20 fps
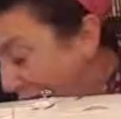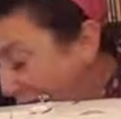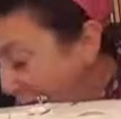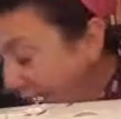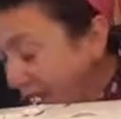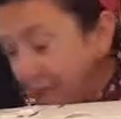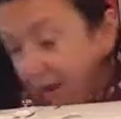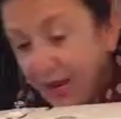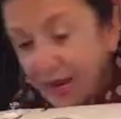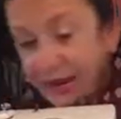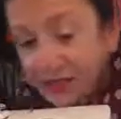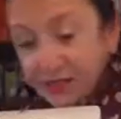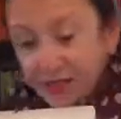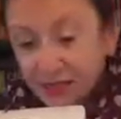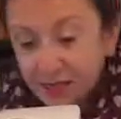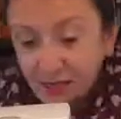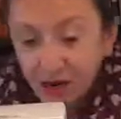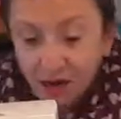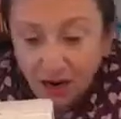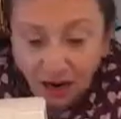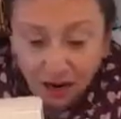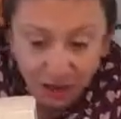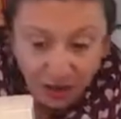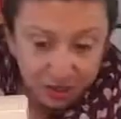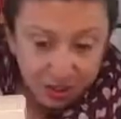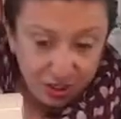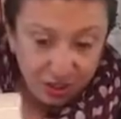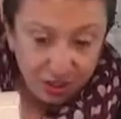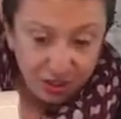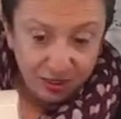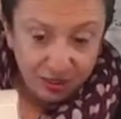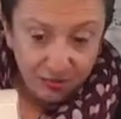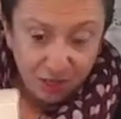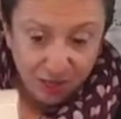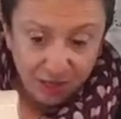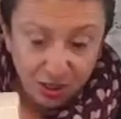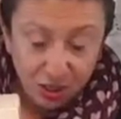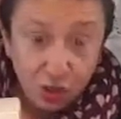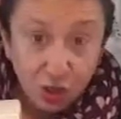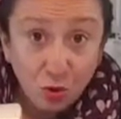and I just
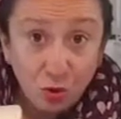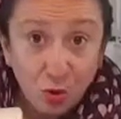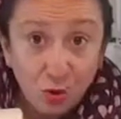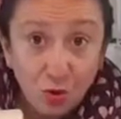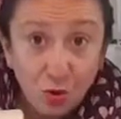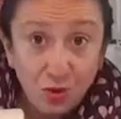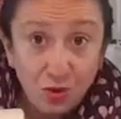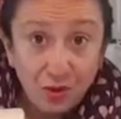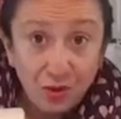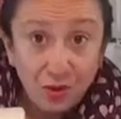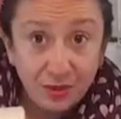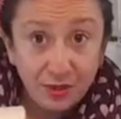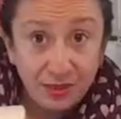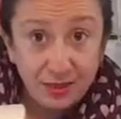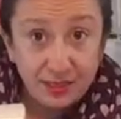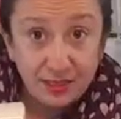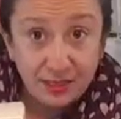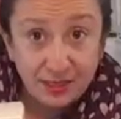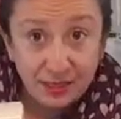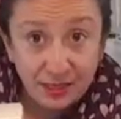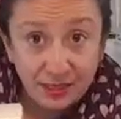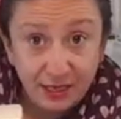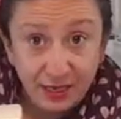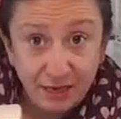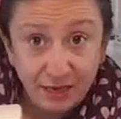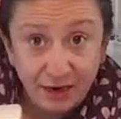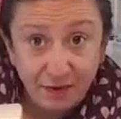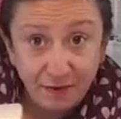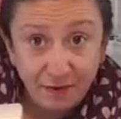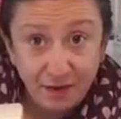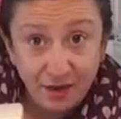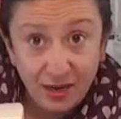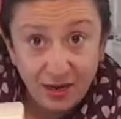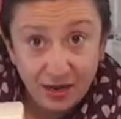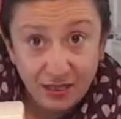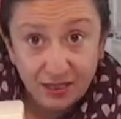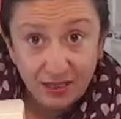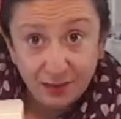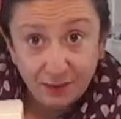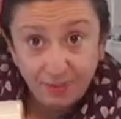make sure that this lever
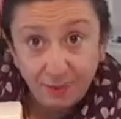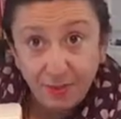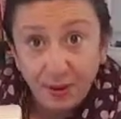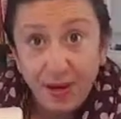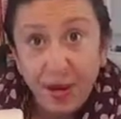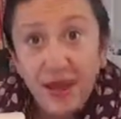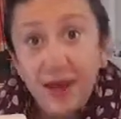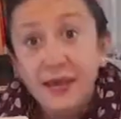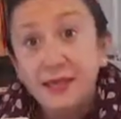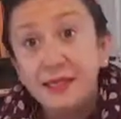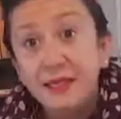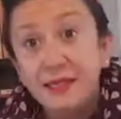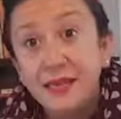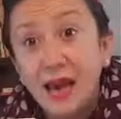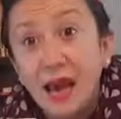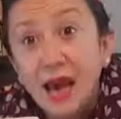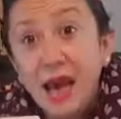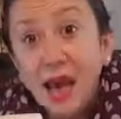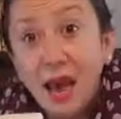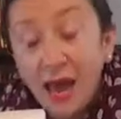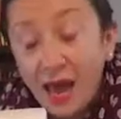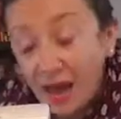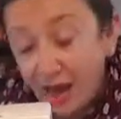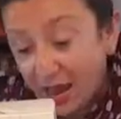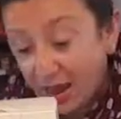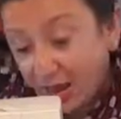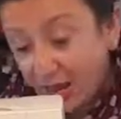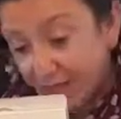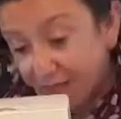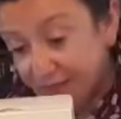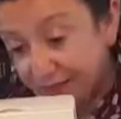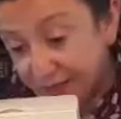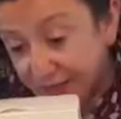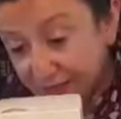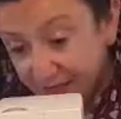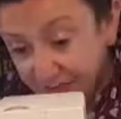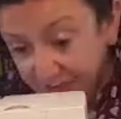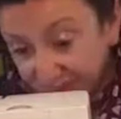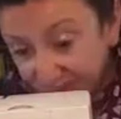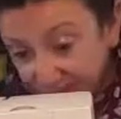is in place,
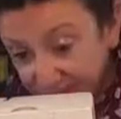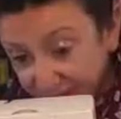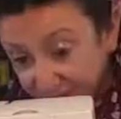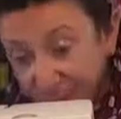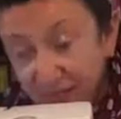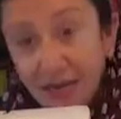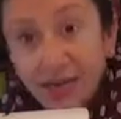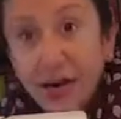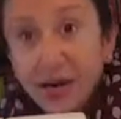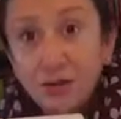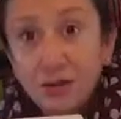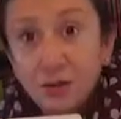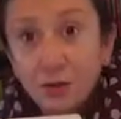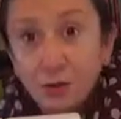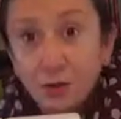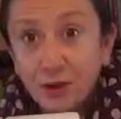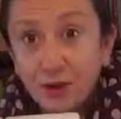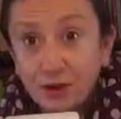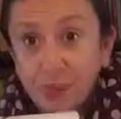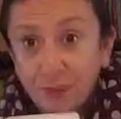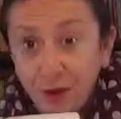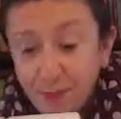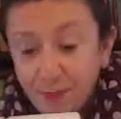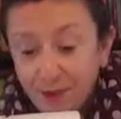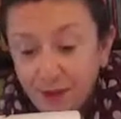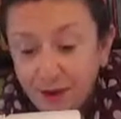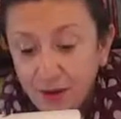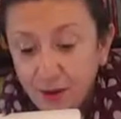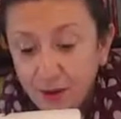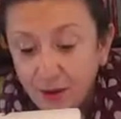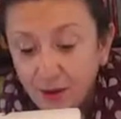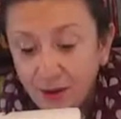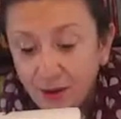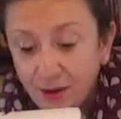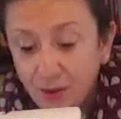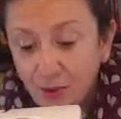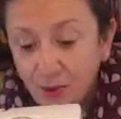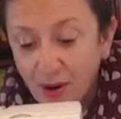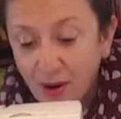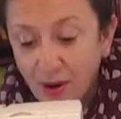and that's it. I just press my pedal
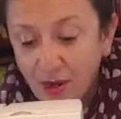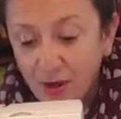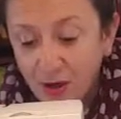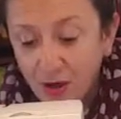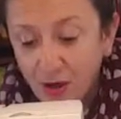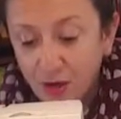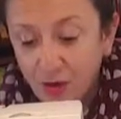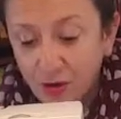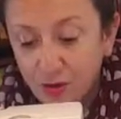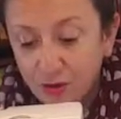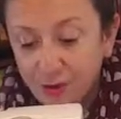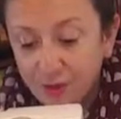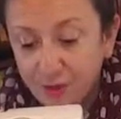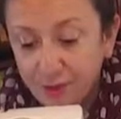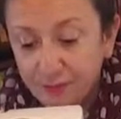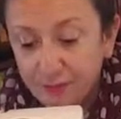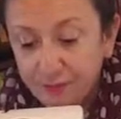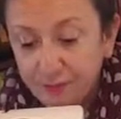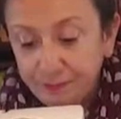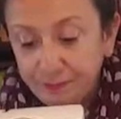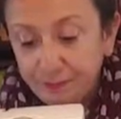and away it goes.